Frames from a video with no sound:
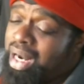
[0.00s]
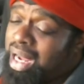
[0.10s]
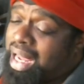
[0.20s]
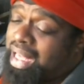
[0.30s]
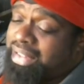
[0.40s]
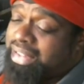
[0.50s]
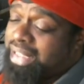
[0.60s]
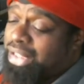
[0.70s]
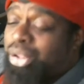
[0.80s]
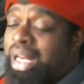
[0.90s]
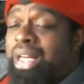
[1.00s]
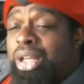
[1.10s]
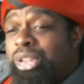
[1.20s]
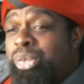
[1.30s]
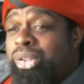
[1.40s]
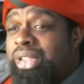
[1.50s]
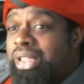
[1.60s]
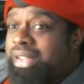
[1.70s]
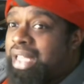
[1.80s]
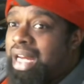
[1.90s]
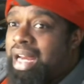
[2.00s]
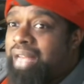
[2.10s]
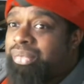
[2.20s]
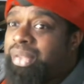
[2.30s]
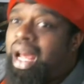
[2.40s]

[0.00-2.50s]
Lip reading: And she was like, you like country music? I was like,